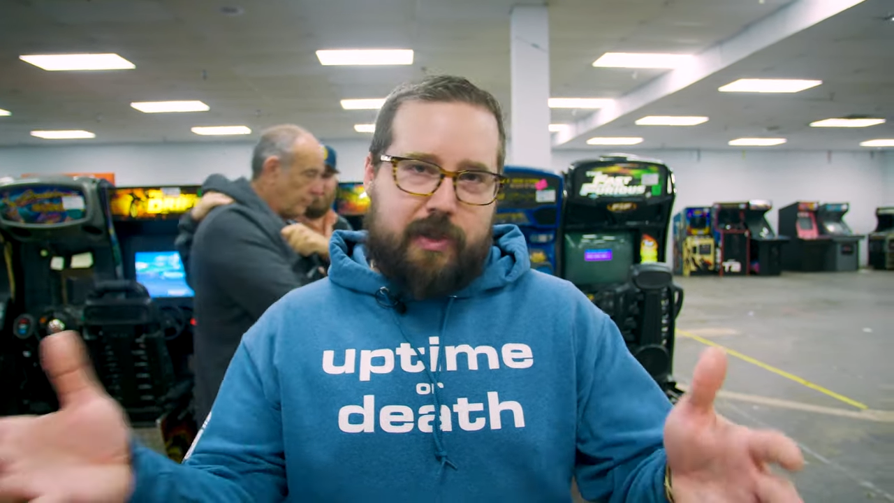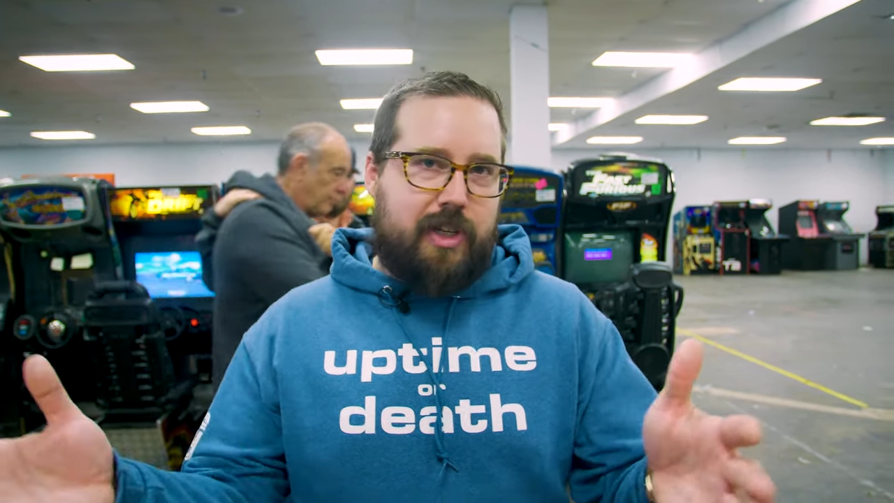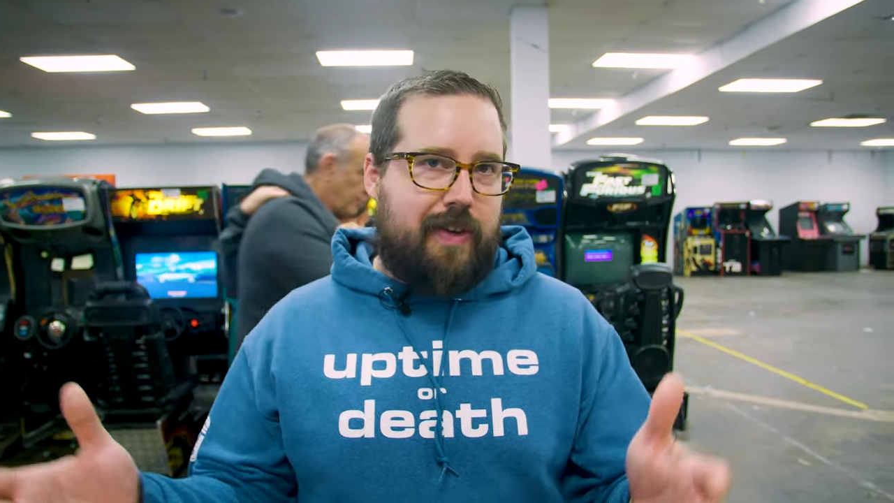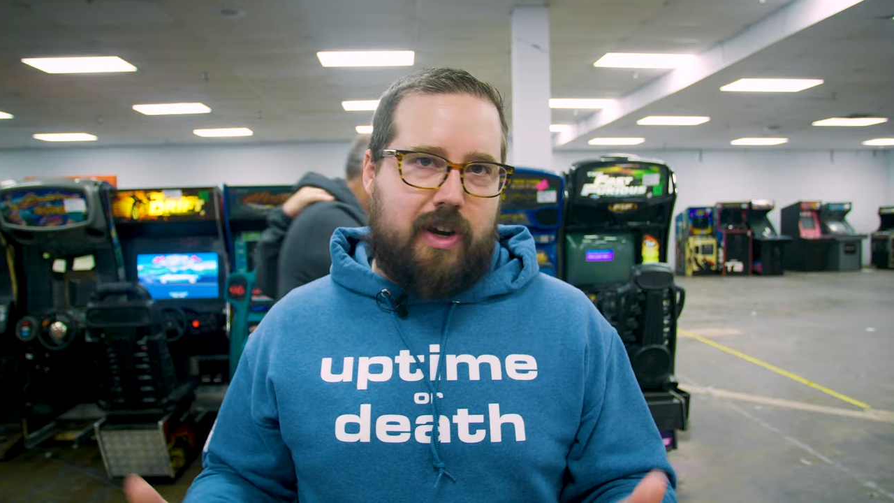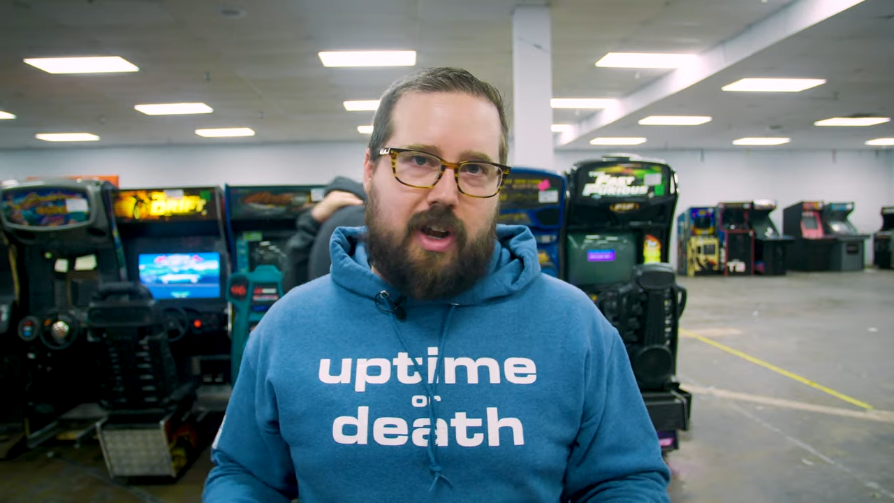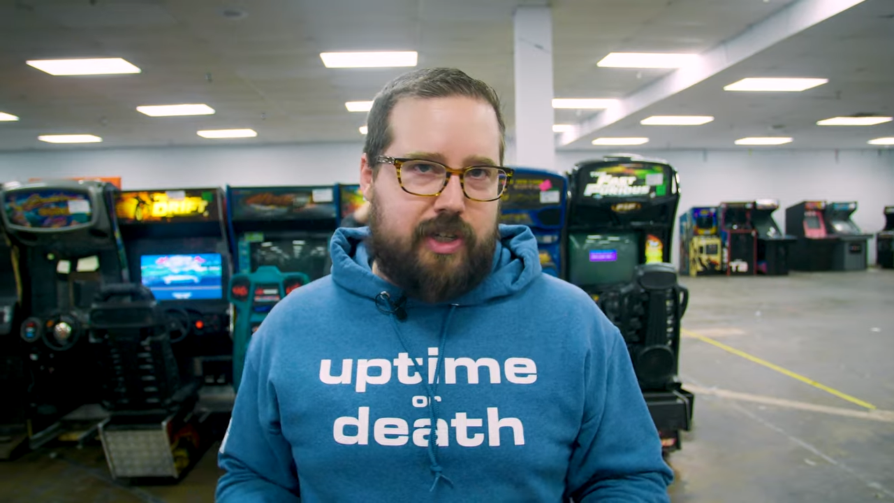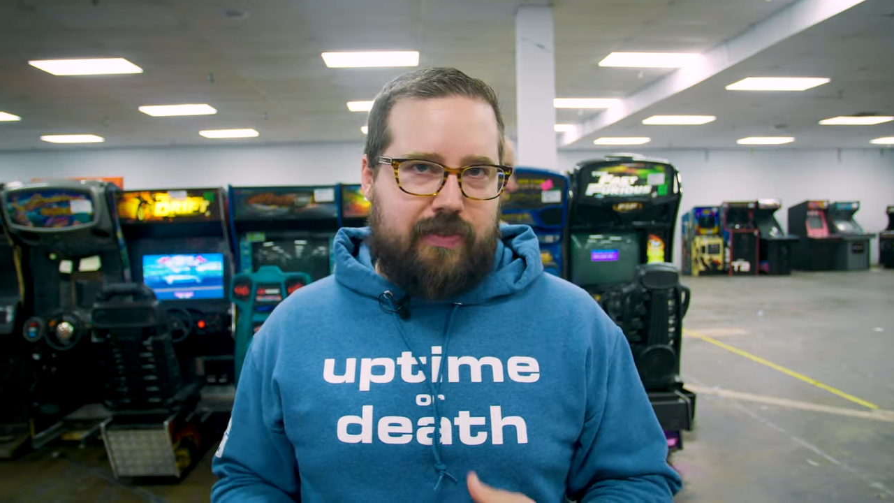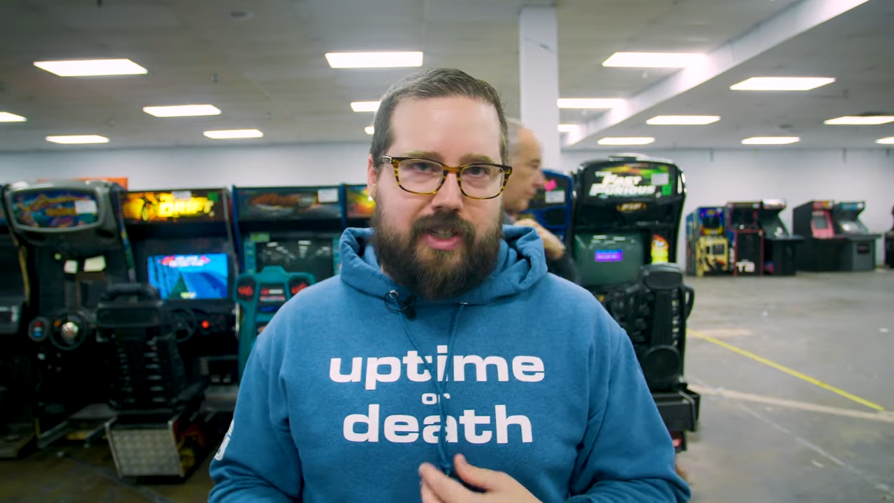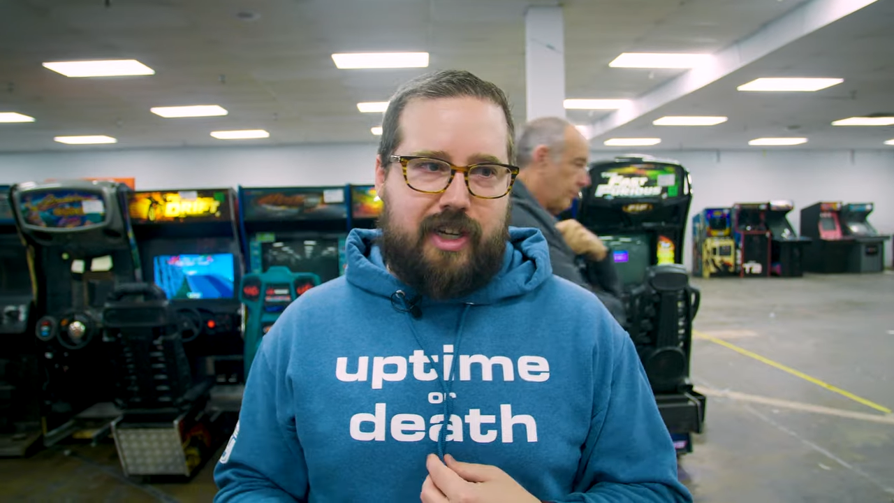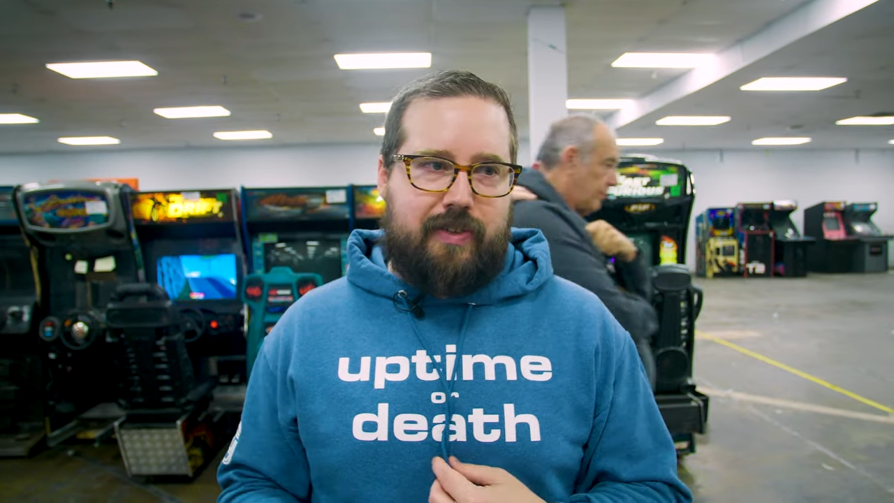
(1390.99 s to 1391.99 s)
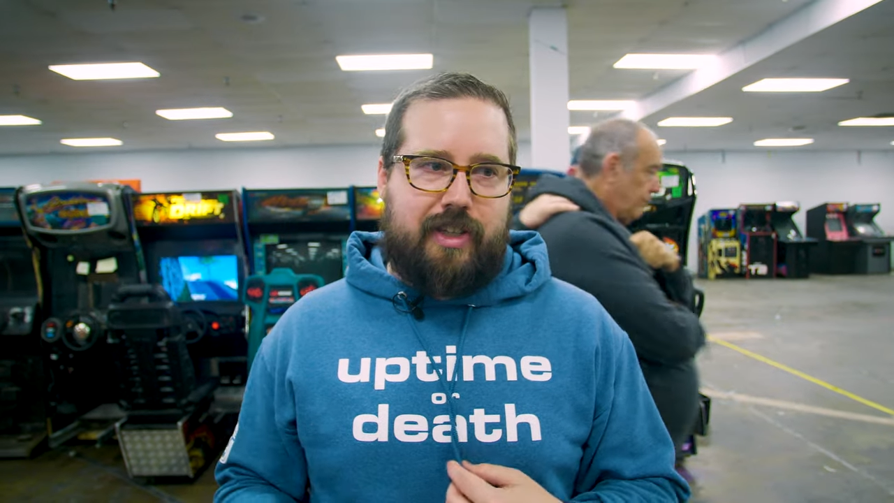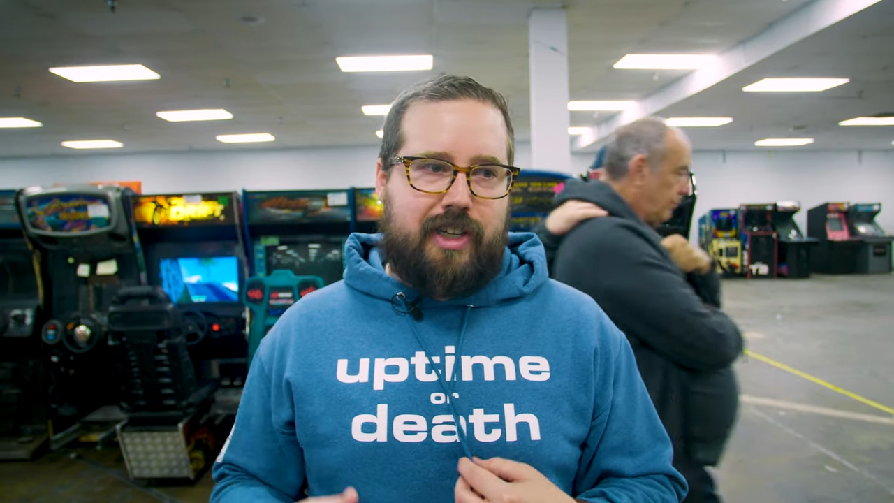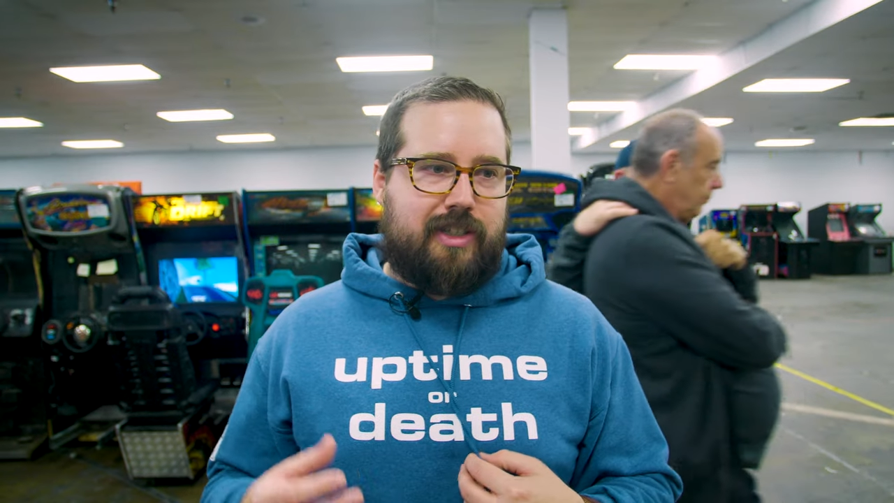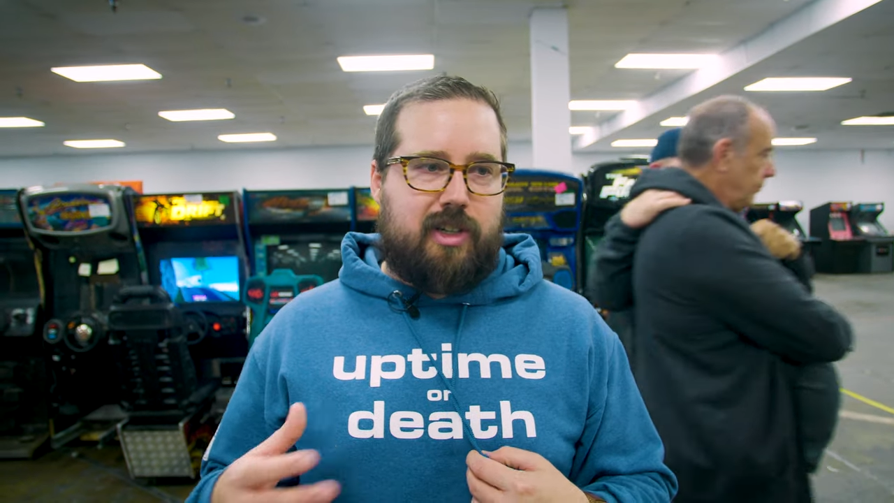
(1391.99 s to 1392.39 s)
especially after auction fees and everything.